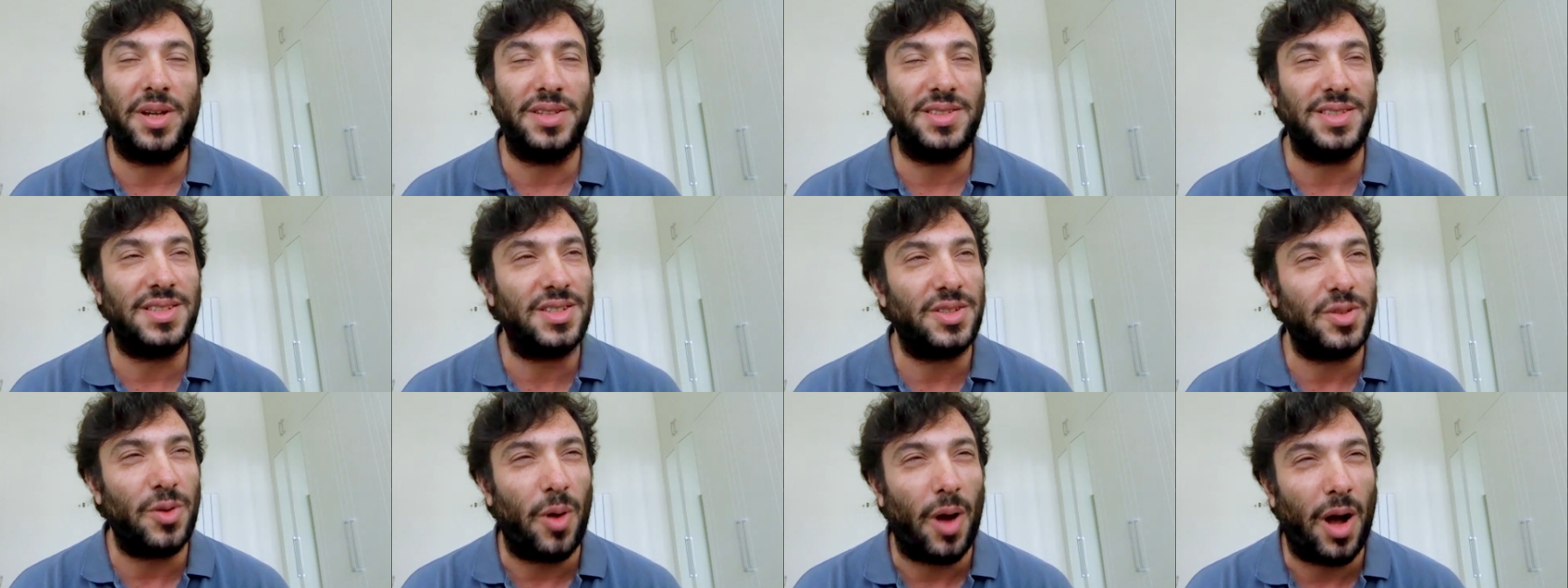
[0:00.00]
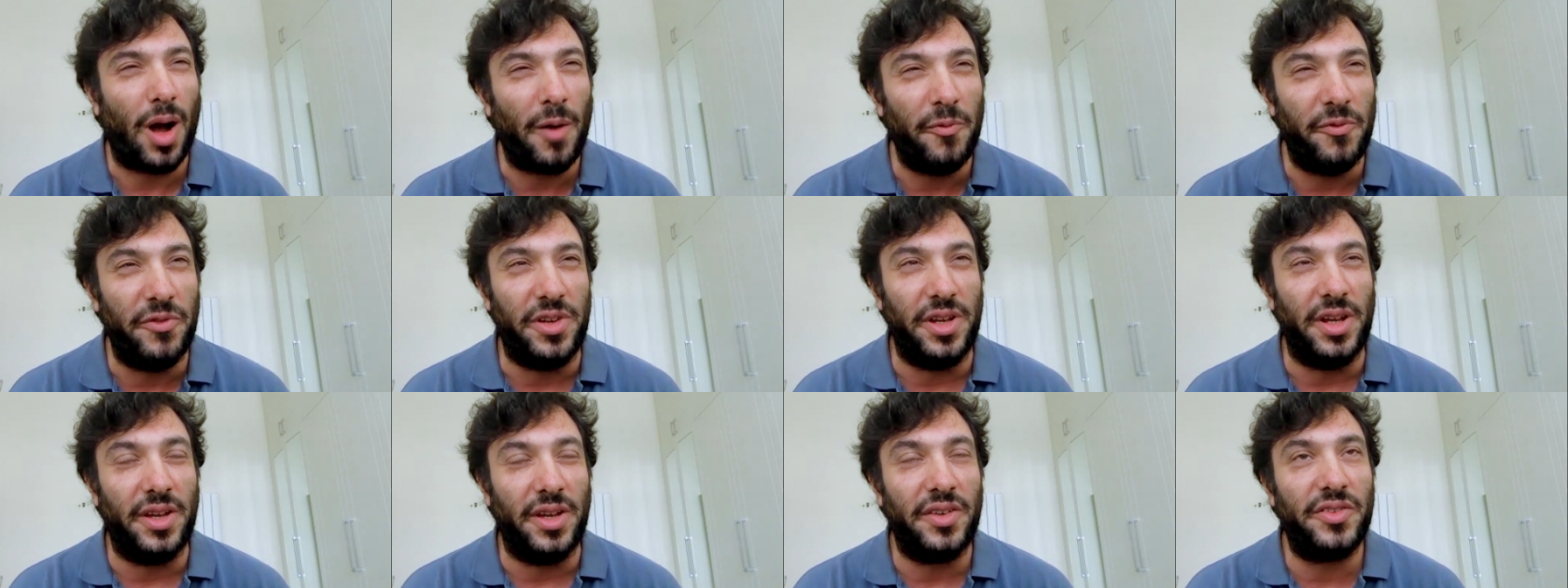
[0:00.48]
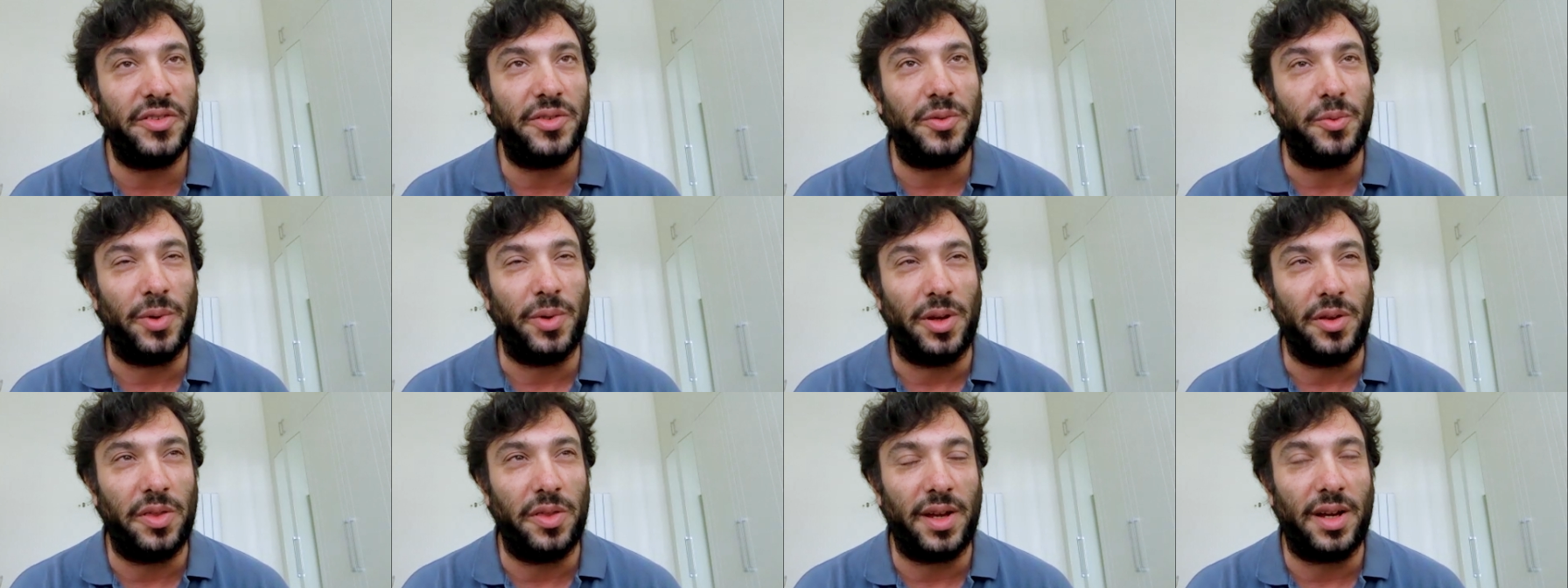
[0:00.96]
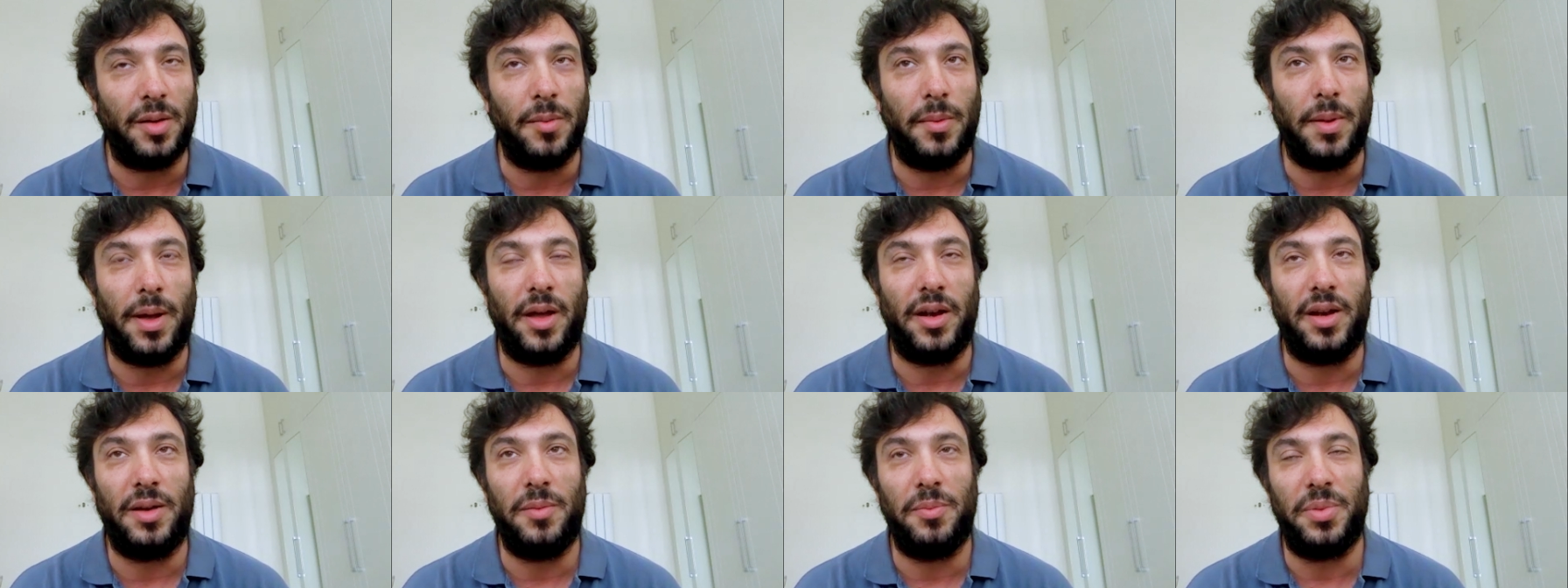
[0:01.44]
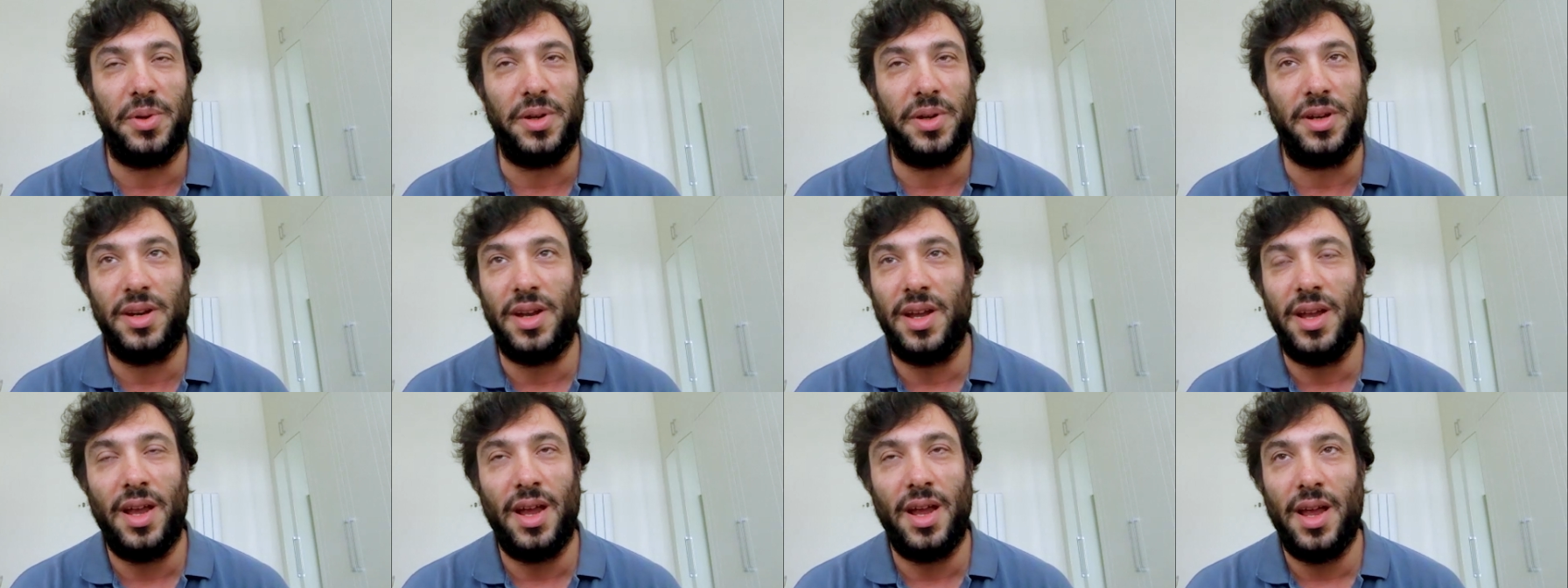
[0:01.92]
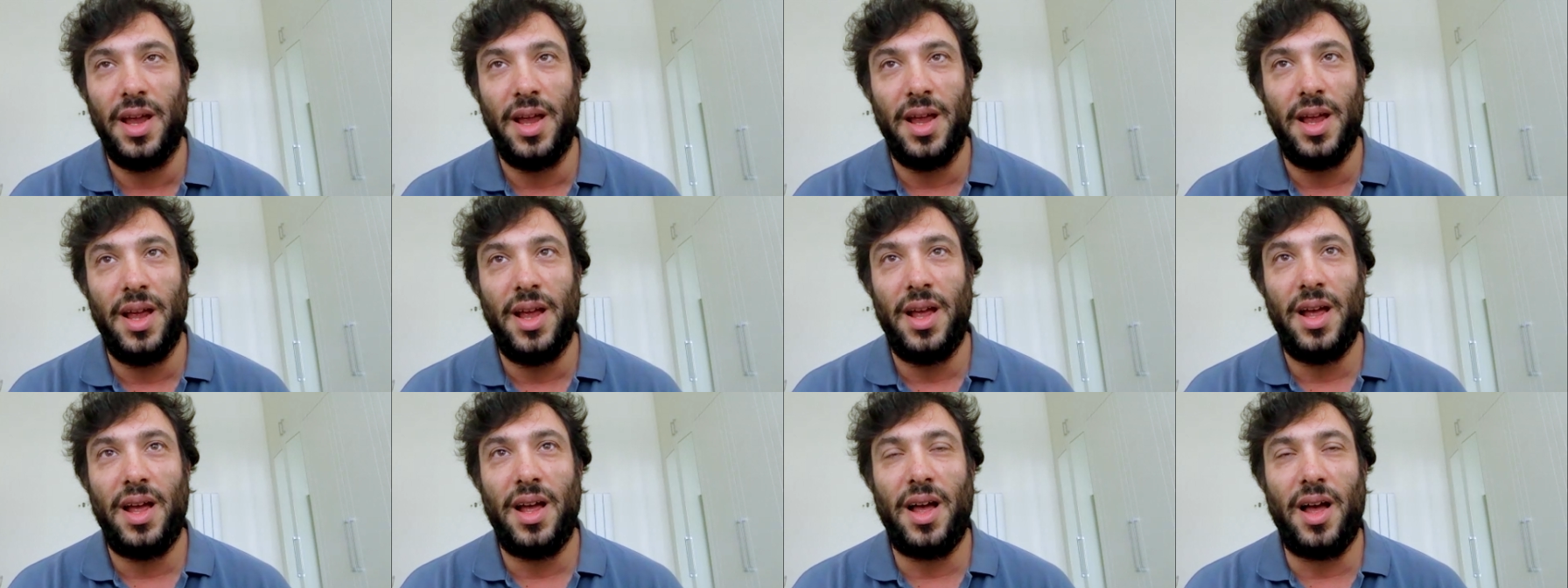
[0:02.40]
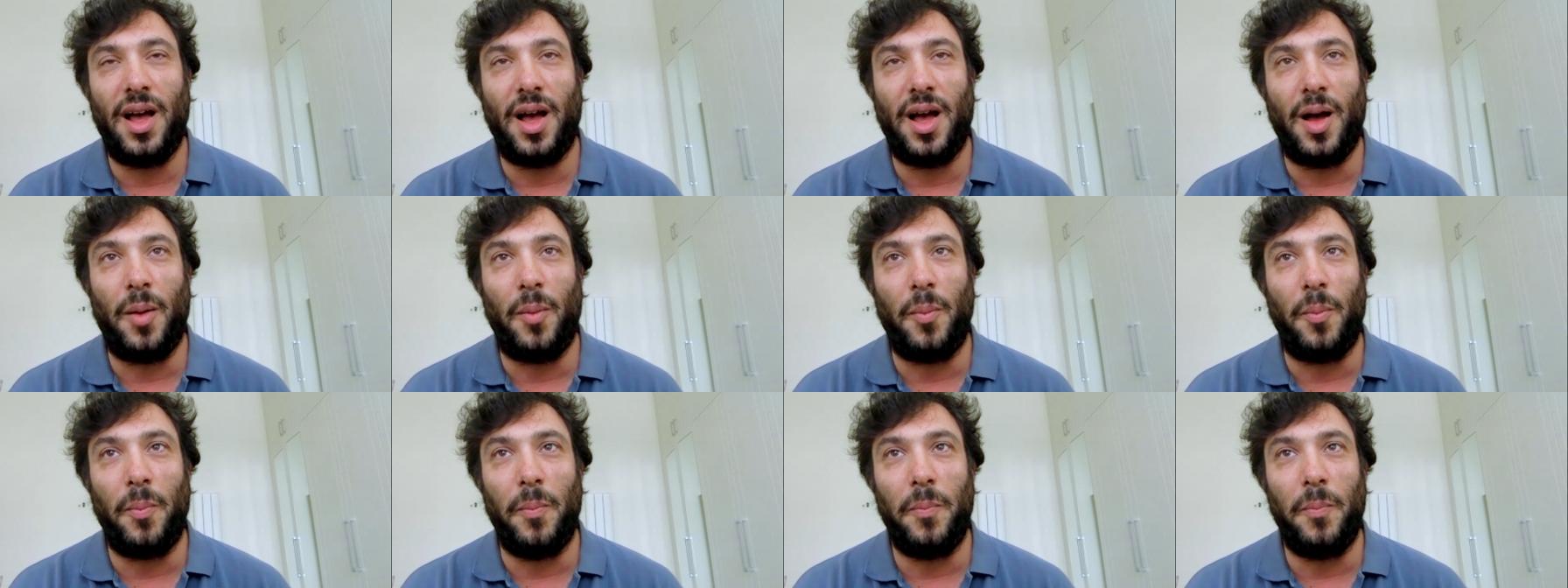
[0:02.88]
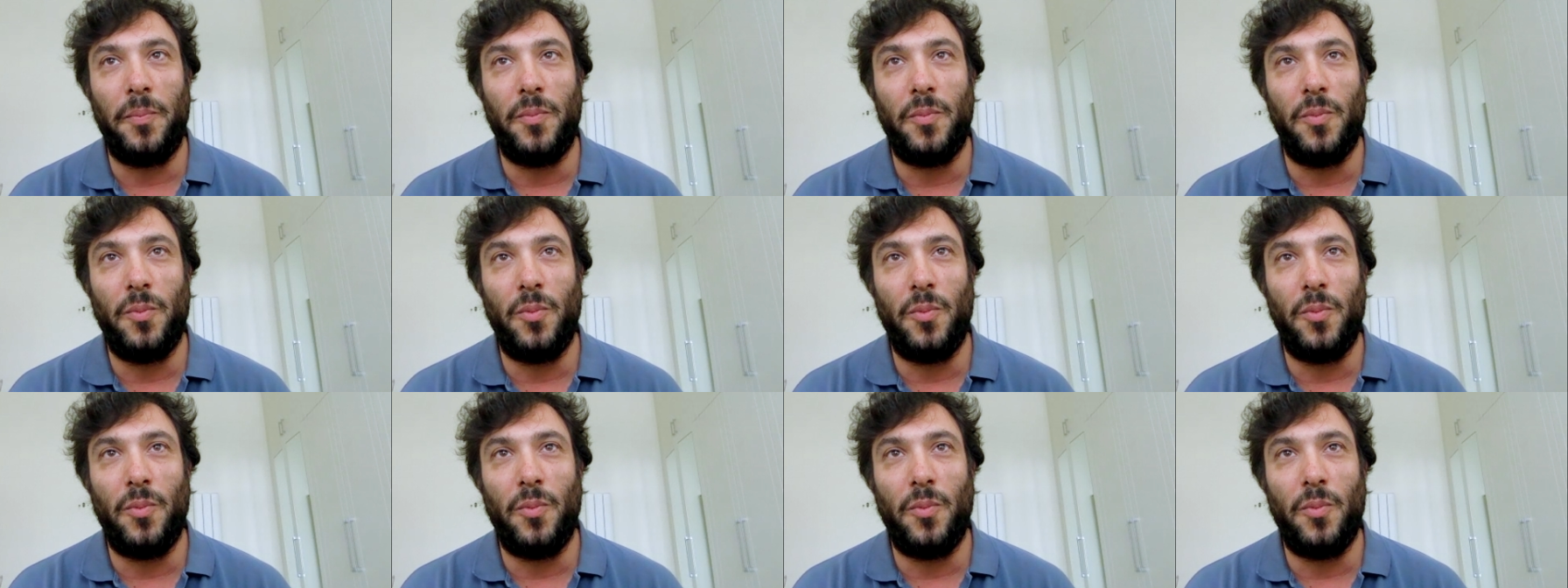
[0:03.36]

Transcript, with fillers: It's so obvious when you think about it, but on